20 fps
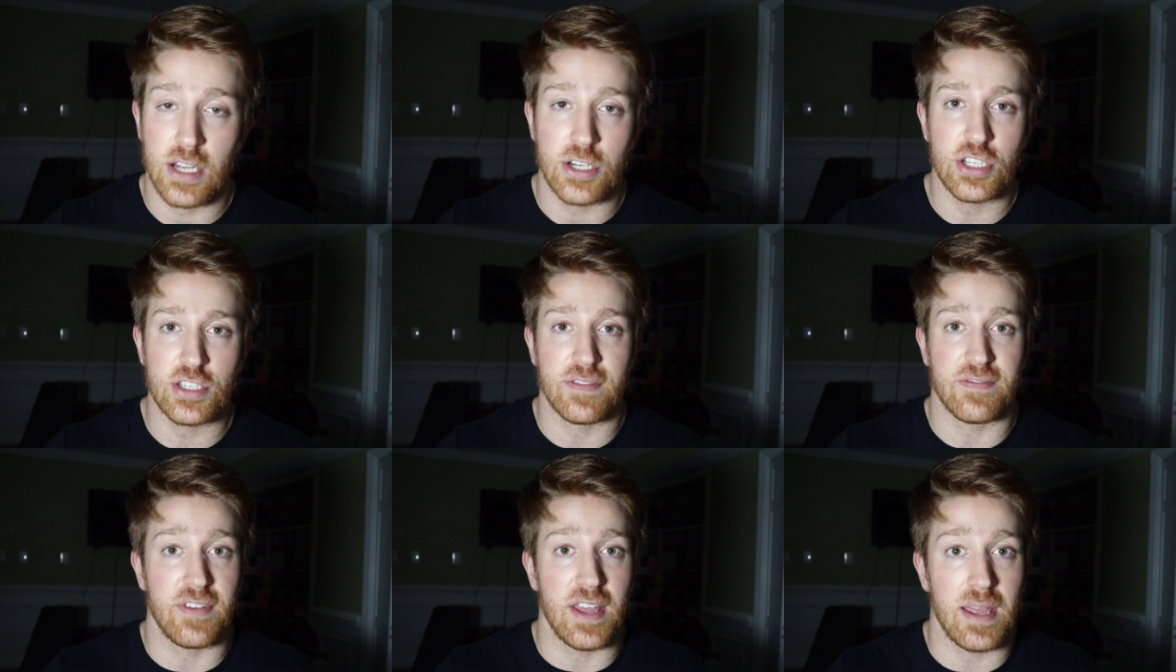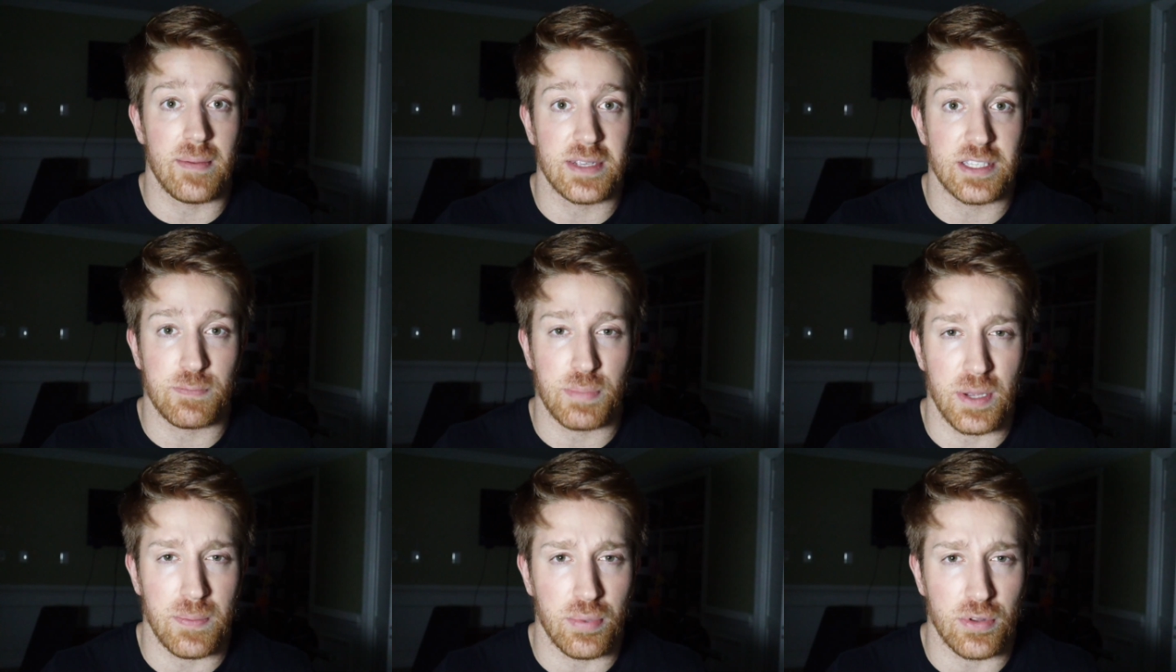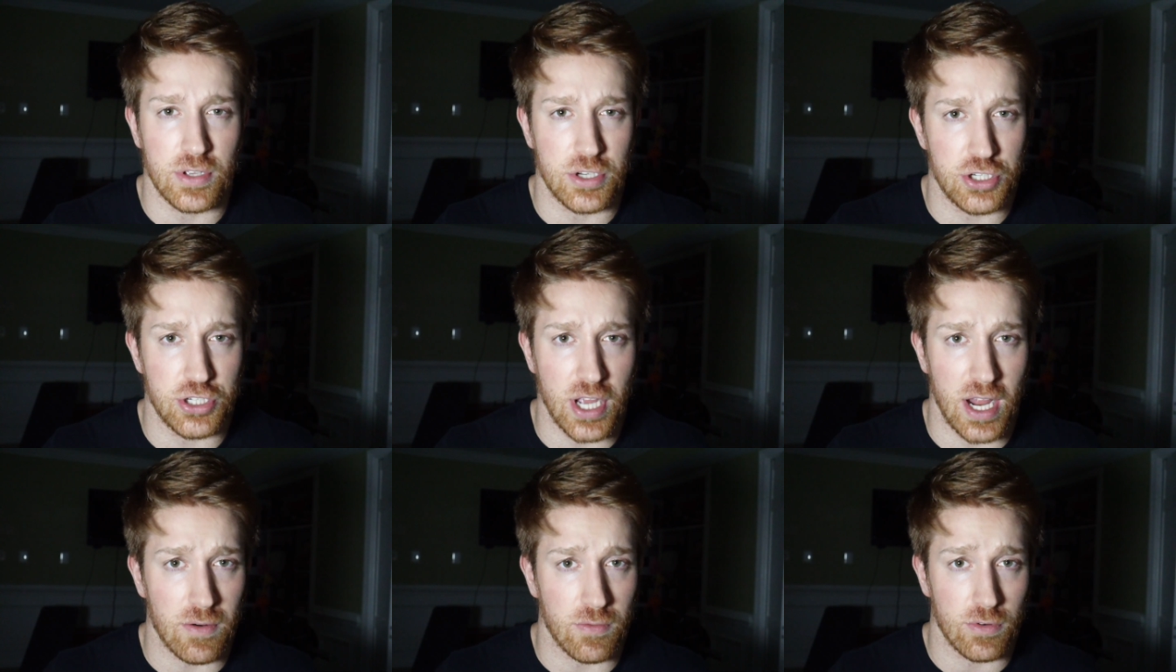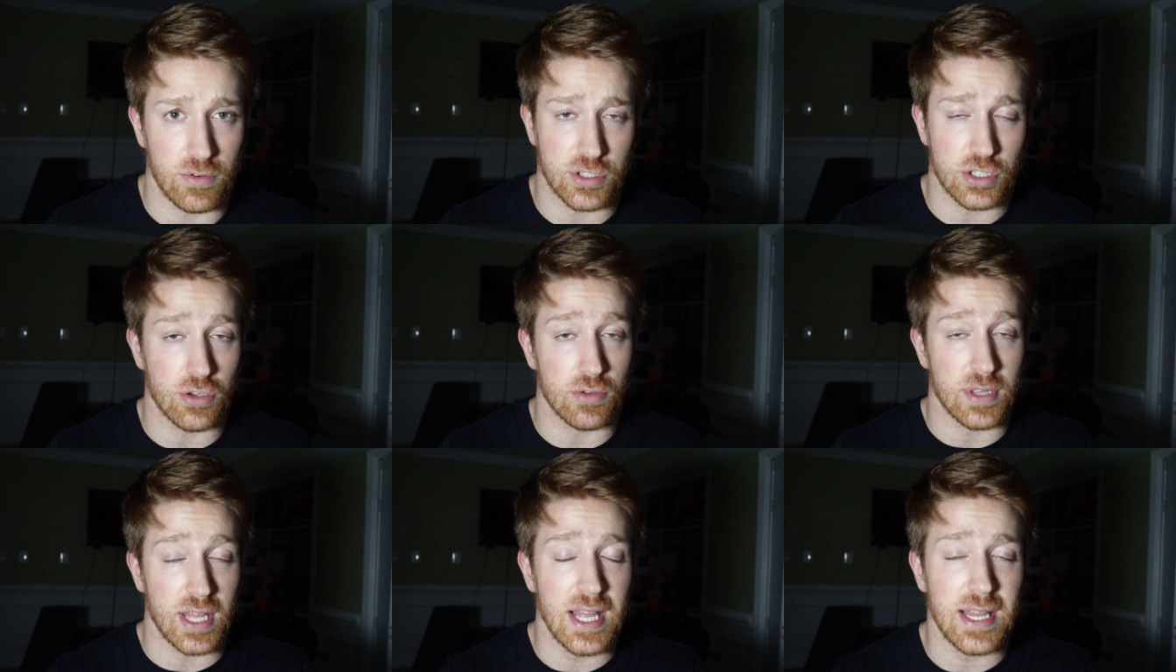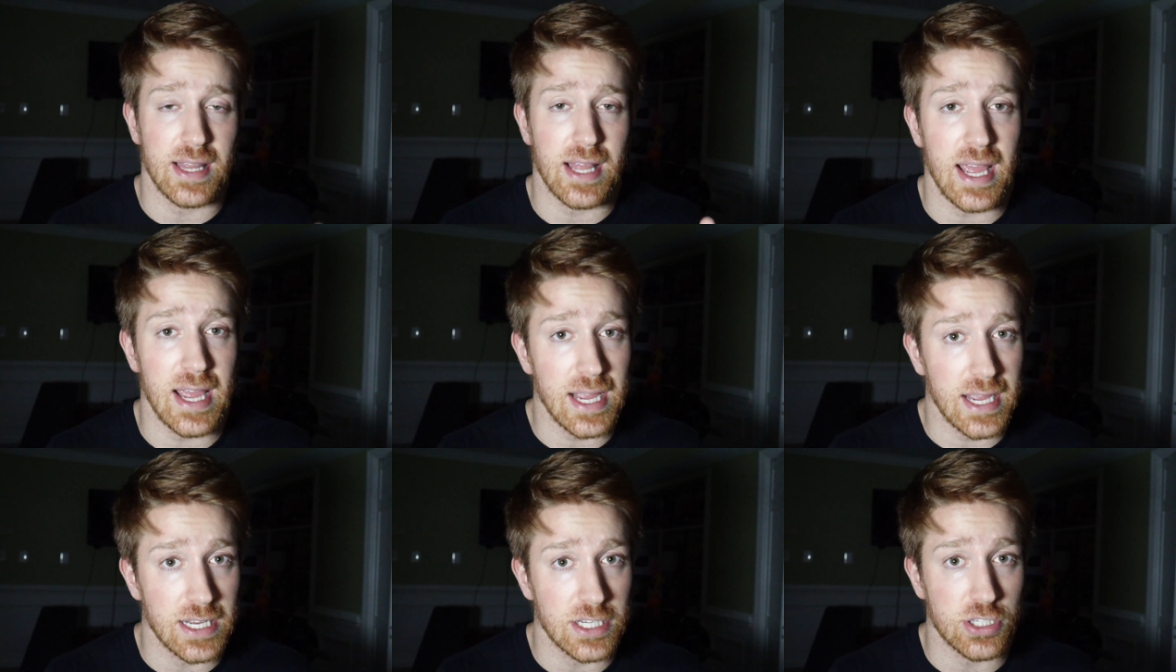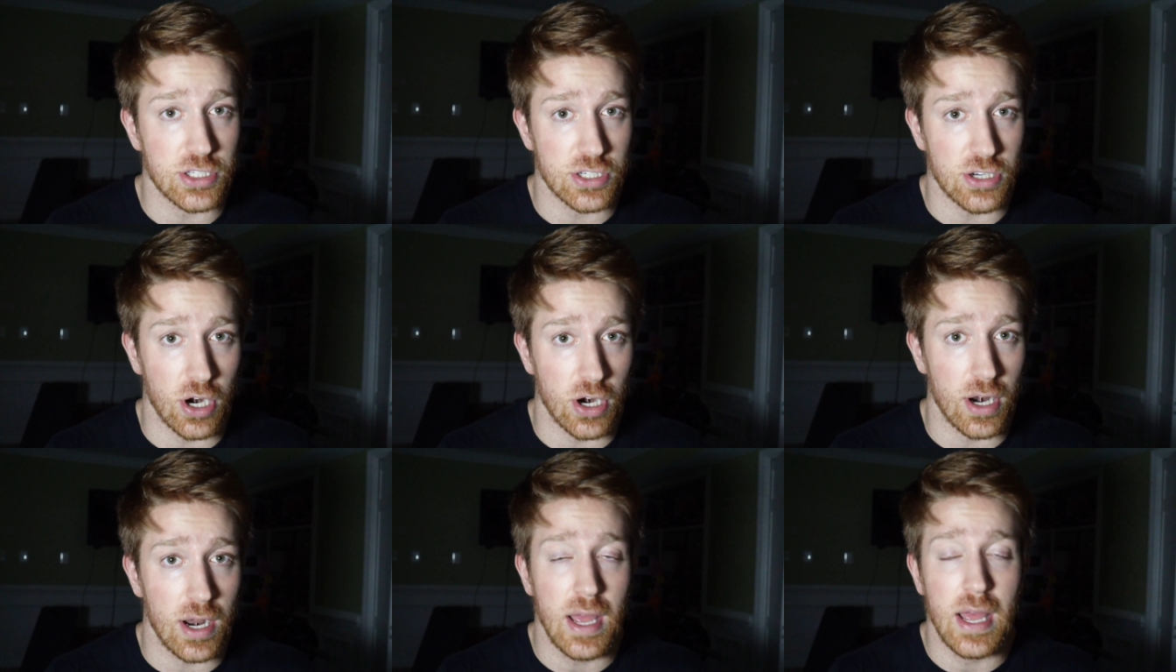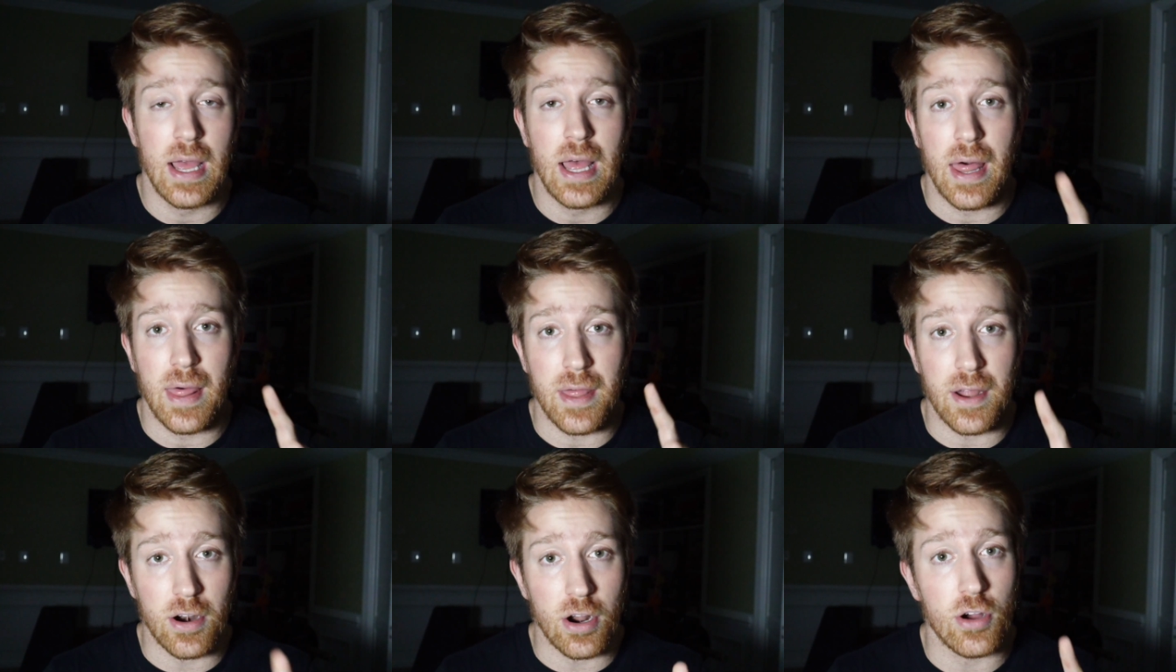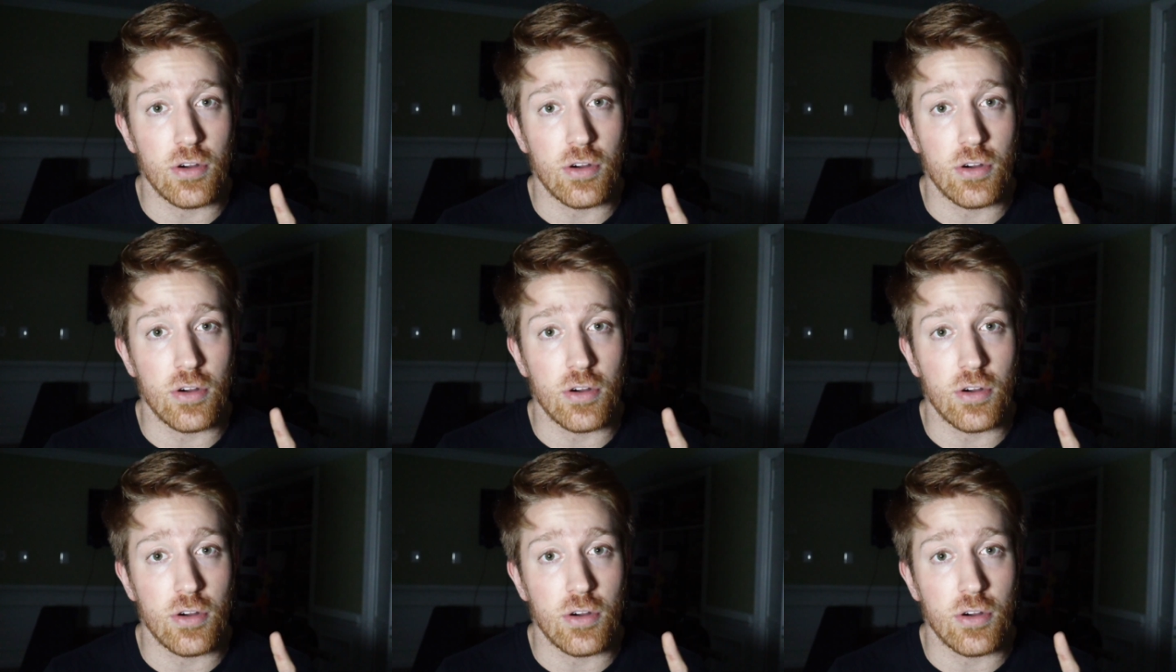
just famous people in general, so that they can start their